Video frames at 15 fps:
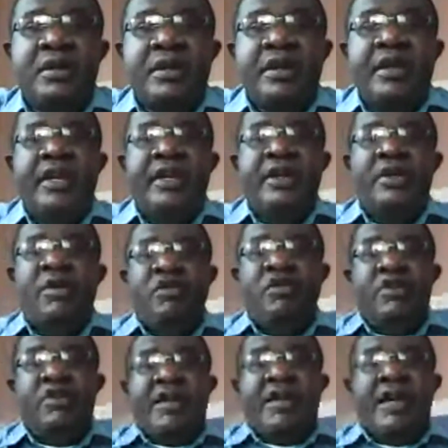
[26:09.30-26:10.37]
In no
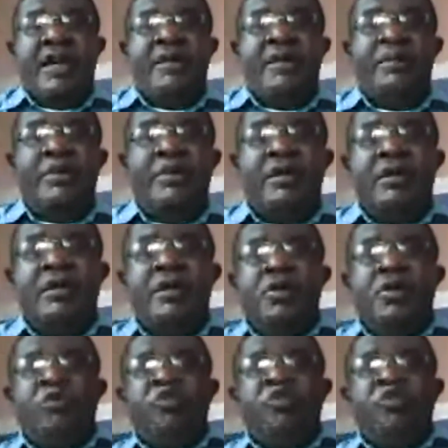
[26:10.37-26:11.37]
time, we will be